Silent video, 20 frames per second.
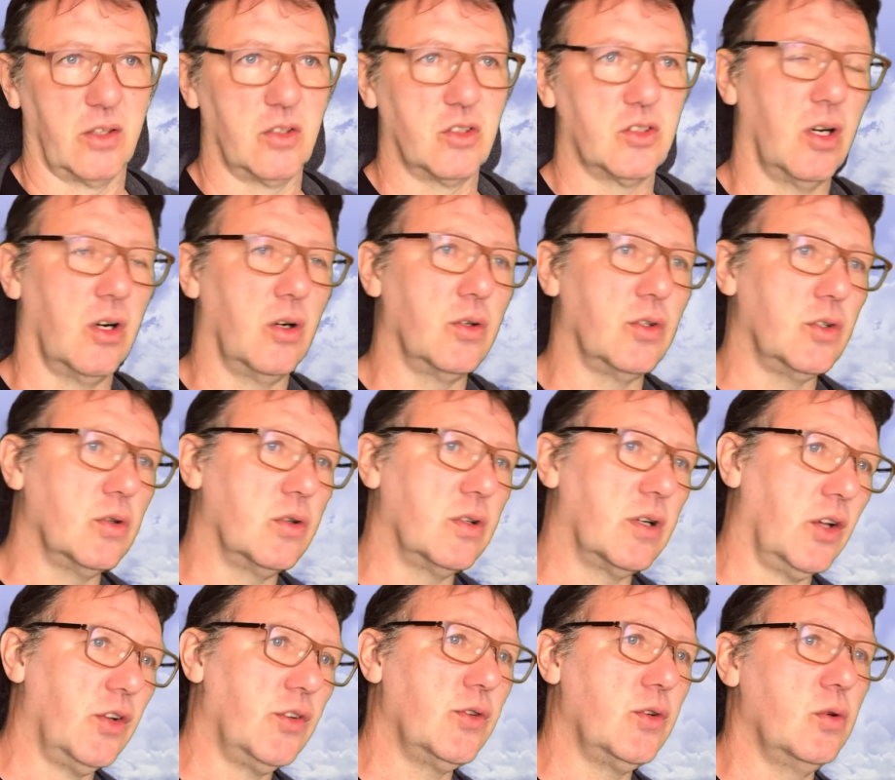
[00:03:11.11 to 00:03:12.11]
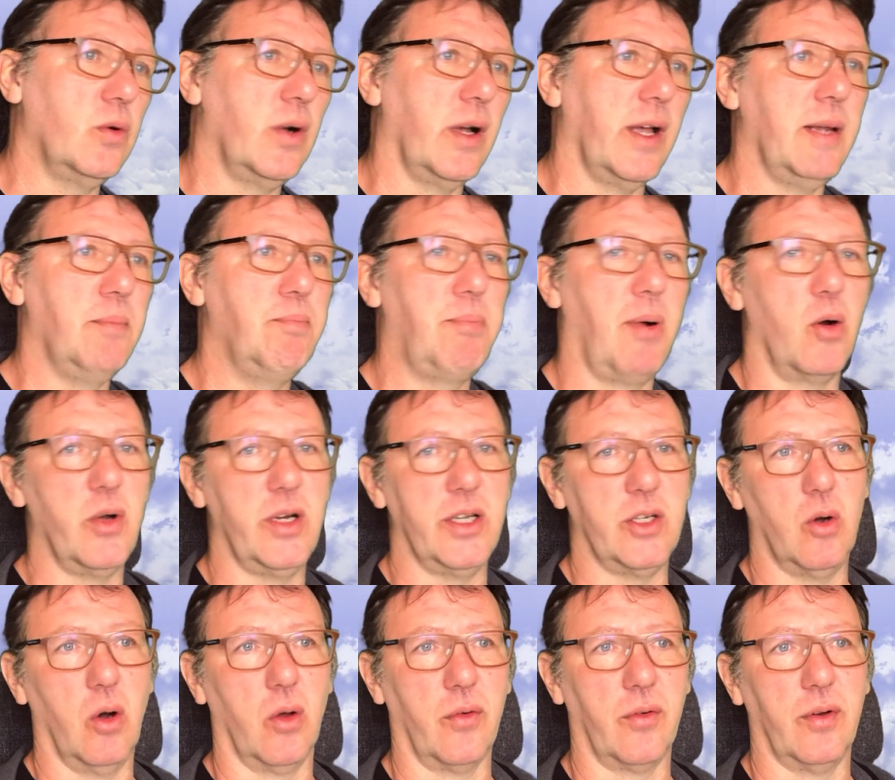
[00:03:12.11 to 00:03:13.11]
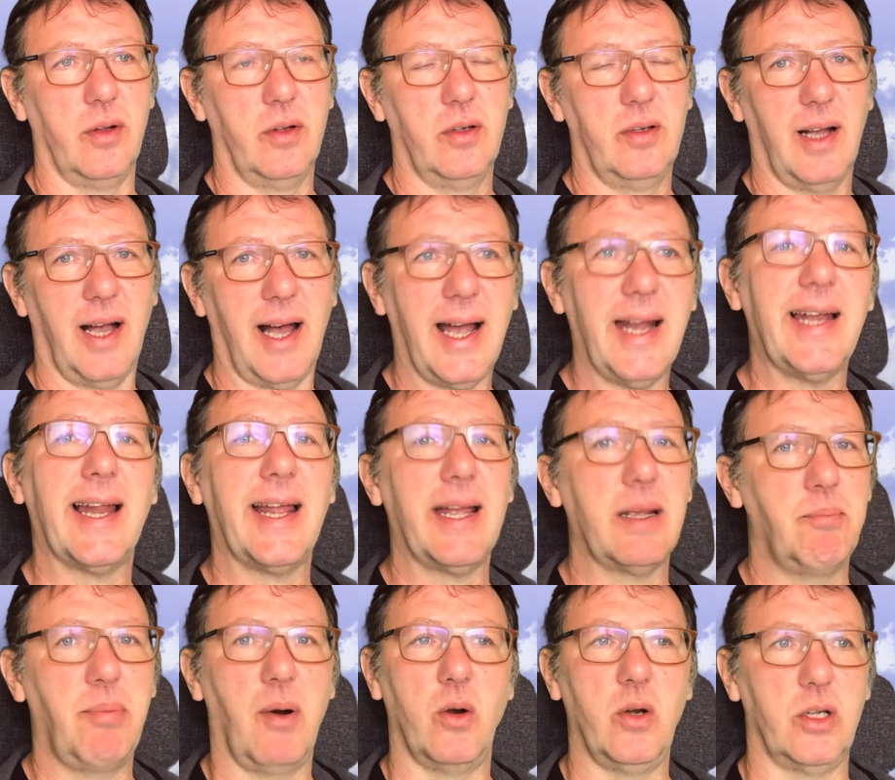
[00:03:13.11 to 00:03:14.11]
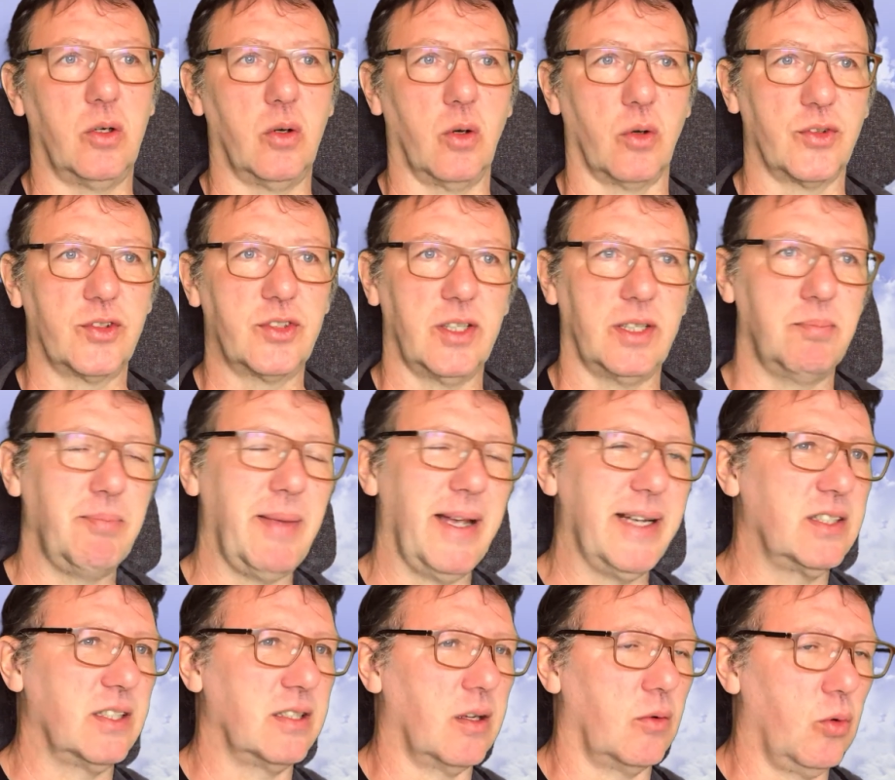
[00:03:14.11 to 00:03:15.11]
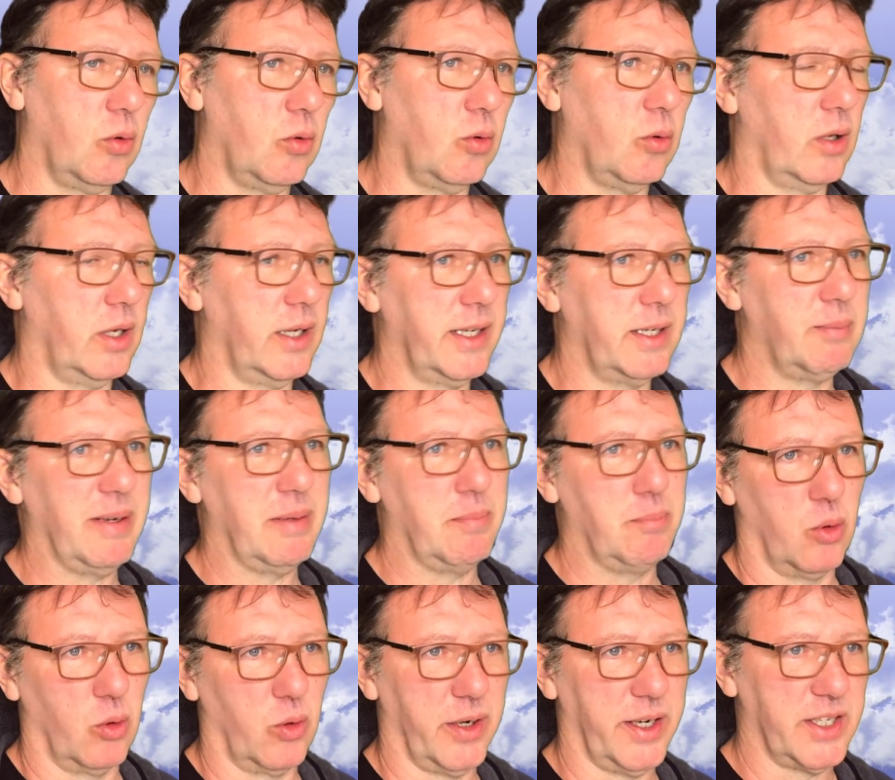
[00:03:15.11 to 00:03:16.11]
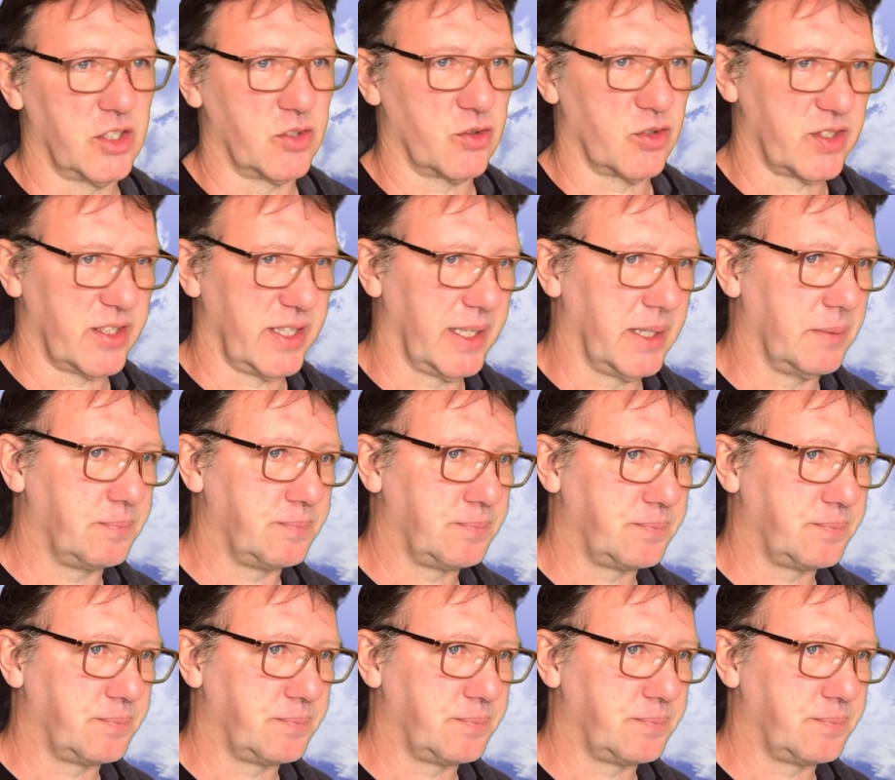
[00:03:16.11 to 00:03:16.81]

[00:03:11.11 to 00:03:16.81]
So you can't do a polygon. I like polygons. It makes it all a little bit more interesting.